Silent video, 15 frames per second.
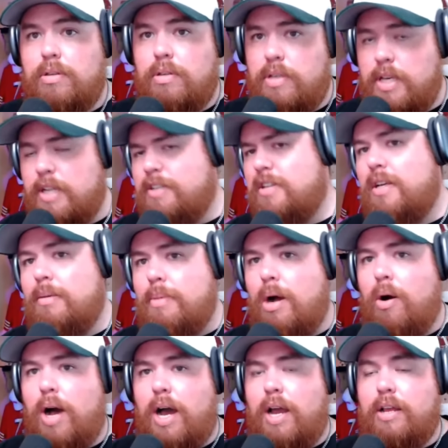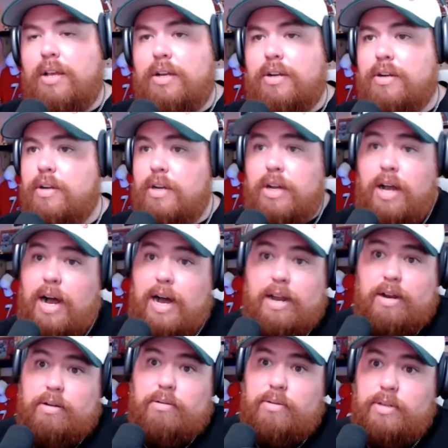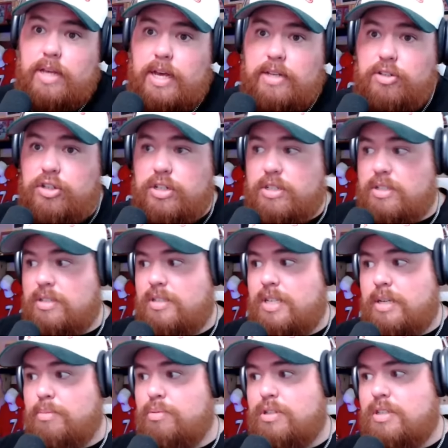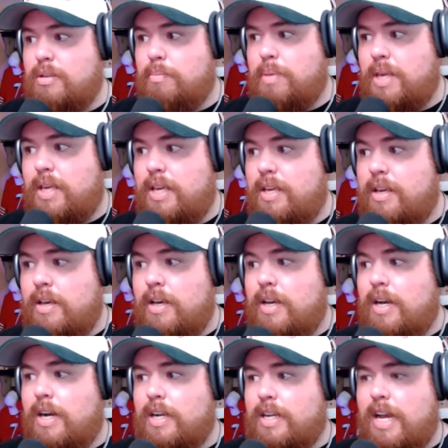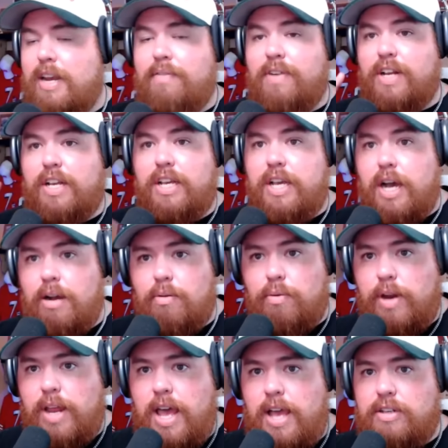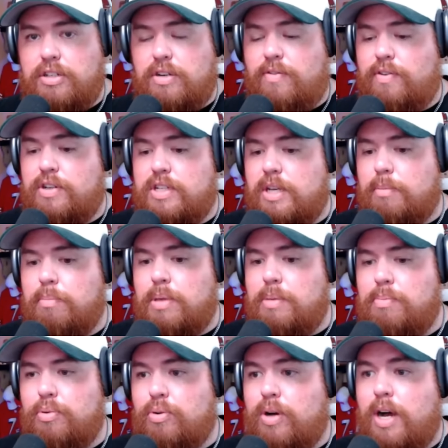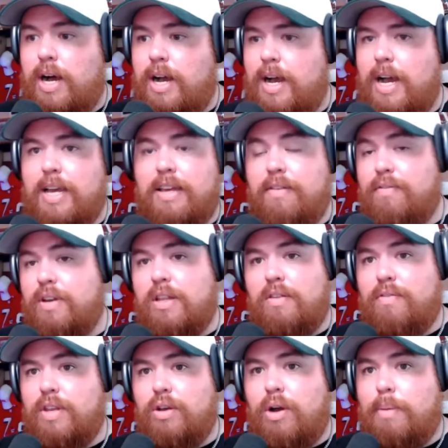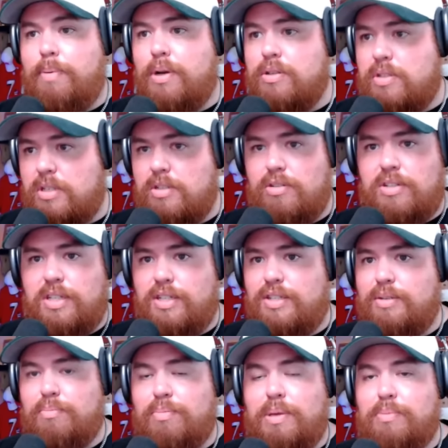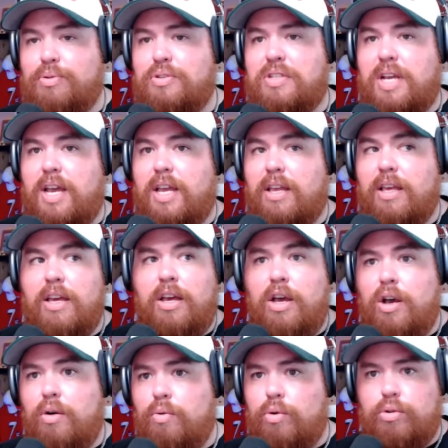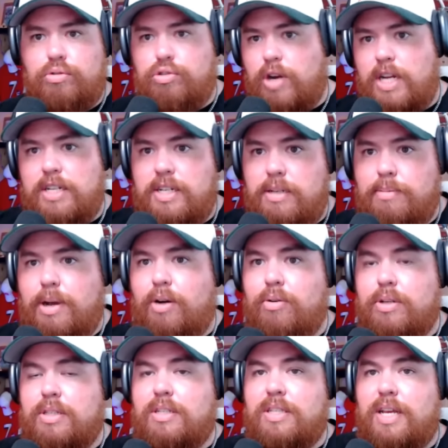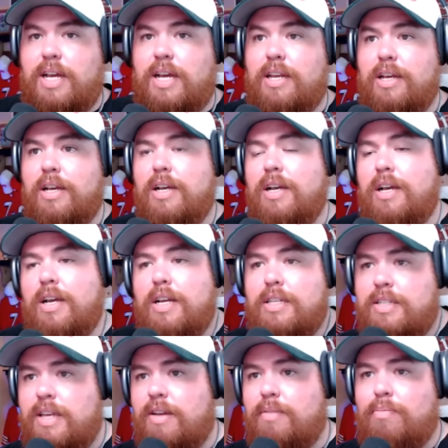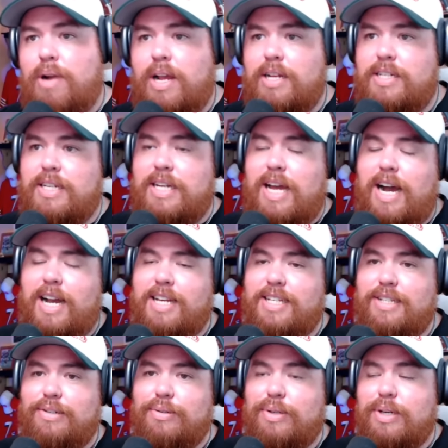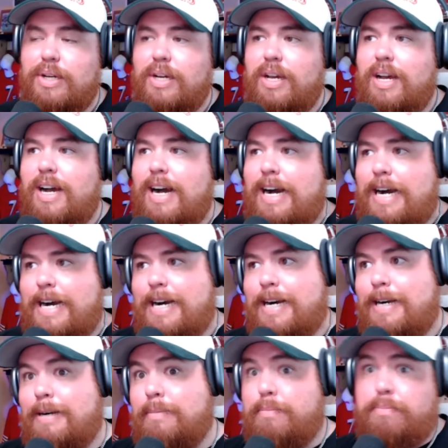Get Deebo out of here. I don't, that just seems to be kind of a gut reaction for some people. I even in the video I posted, you see some people saying, we'll trade Deebo instead of Brandon Ayuk.